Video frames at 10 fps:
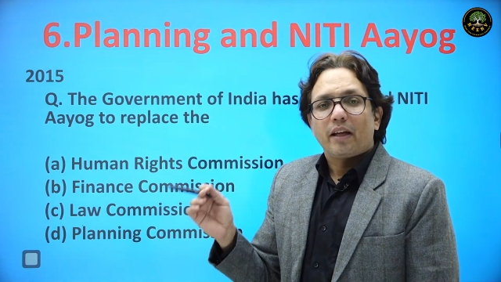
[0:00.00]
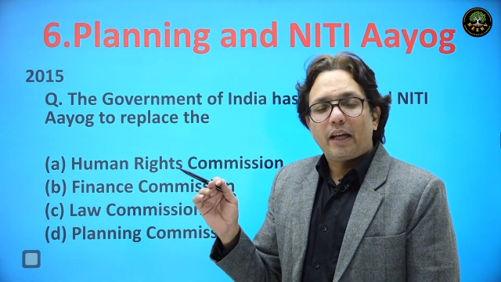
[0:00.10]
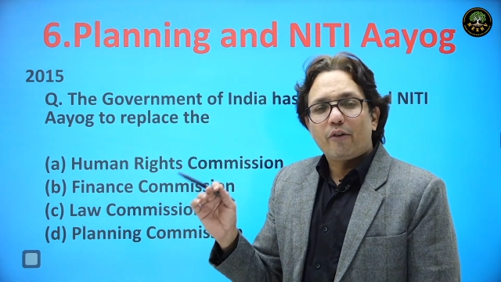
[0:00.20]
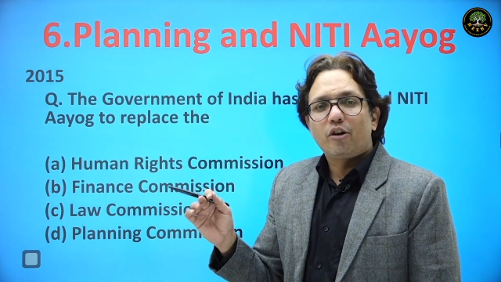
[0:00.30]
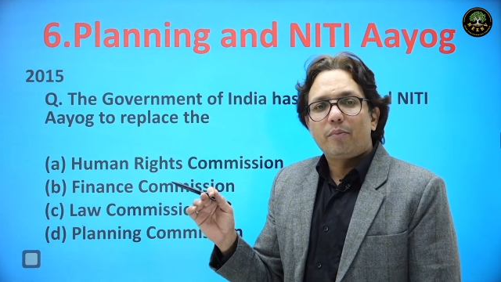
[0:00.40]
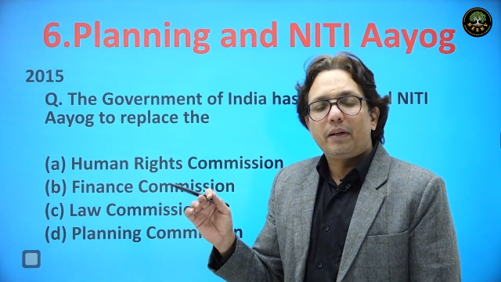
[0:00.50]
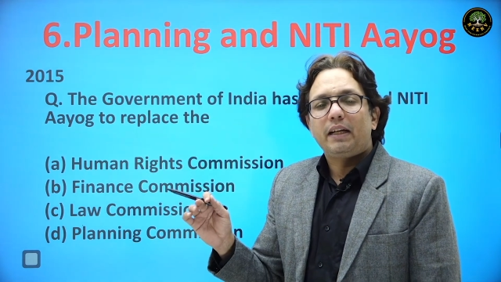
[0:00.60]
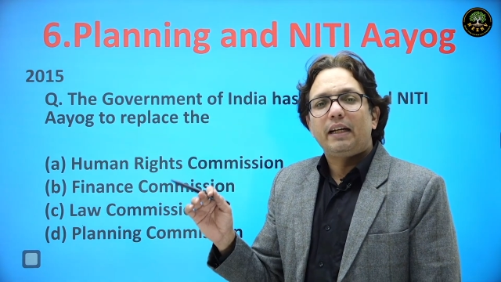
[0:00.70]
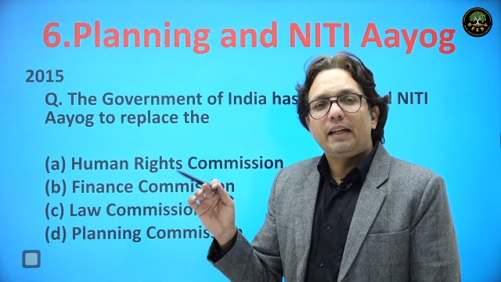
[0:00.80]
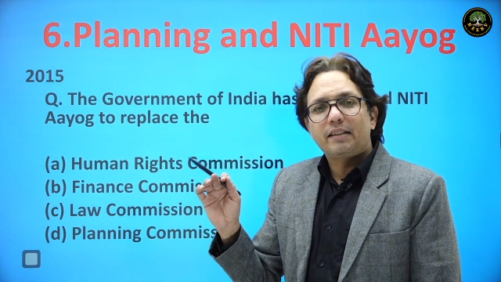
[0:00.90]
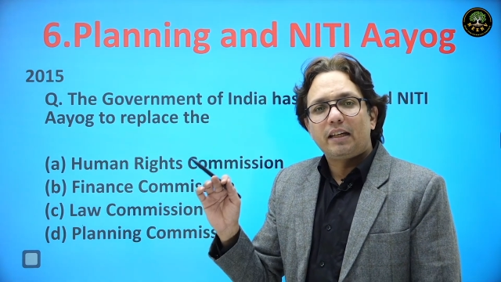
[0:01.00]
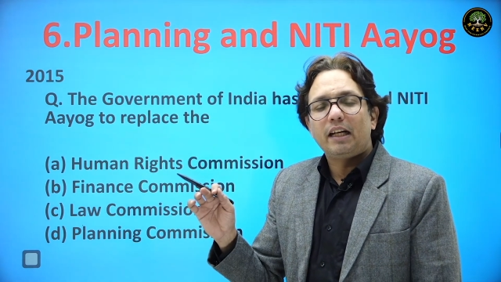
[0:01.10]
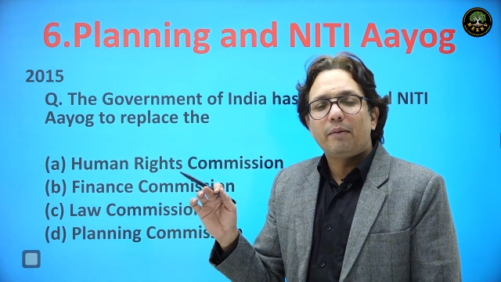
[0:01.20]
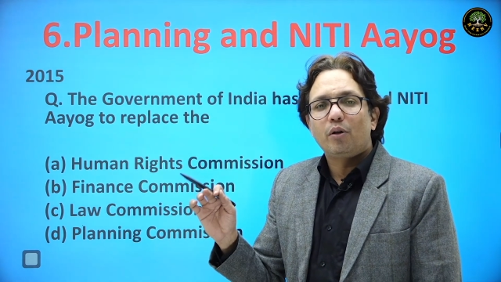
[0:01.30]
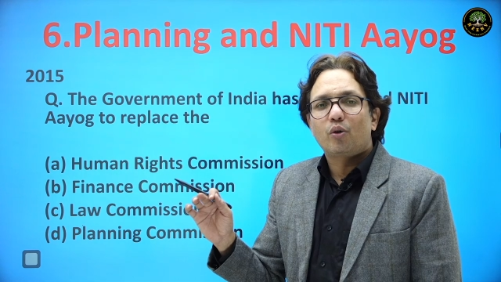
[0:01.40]
he would be easily
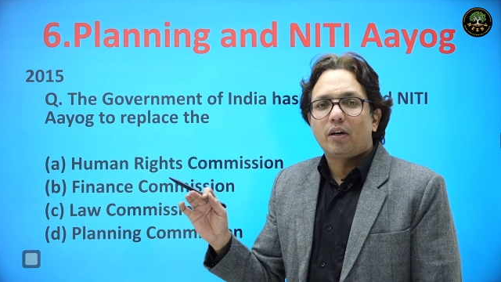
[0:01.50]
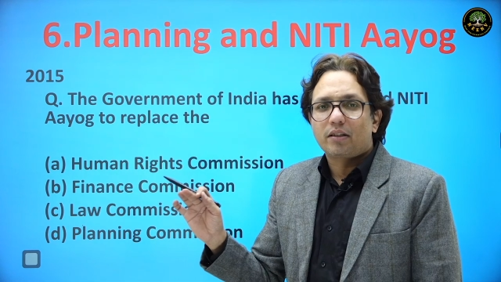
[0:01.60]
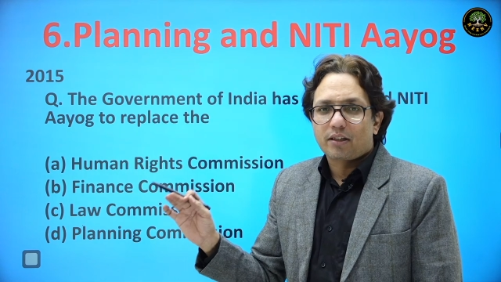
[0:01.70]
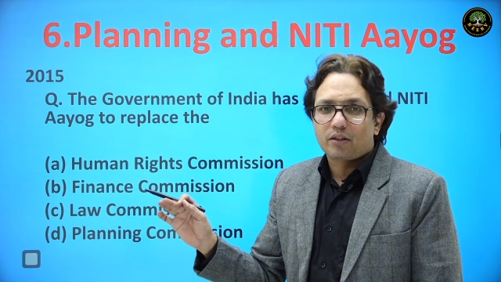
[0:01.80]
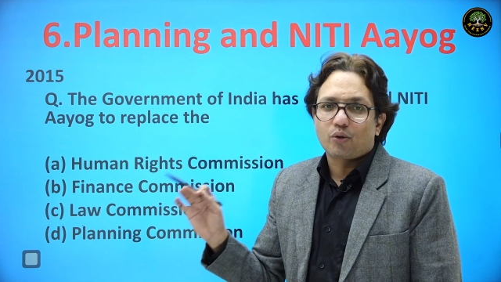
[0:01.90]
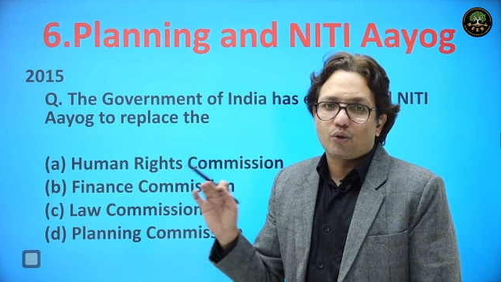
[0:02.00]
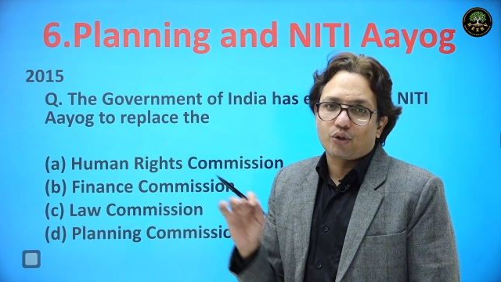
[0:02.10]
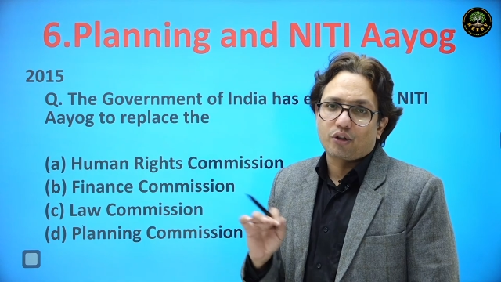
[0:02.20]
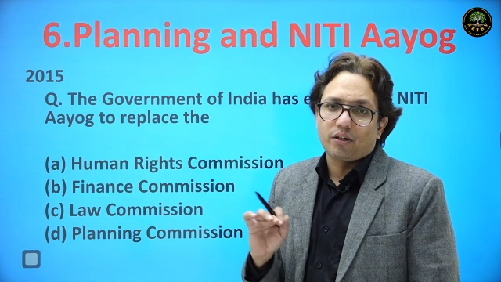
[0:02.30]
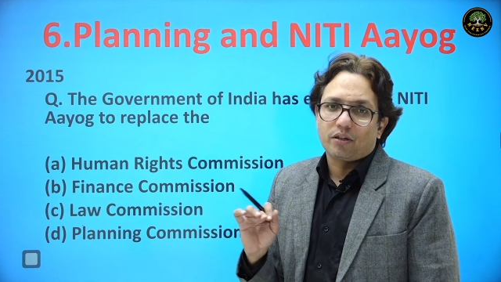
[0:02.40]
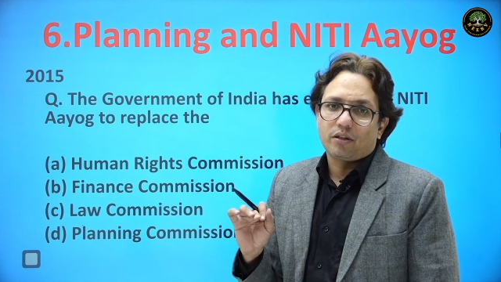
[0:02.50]
able to answer the question.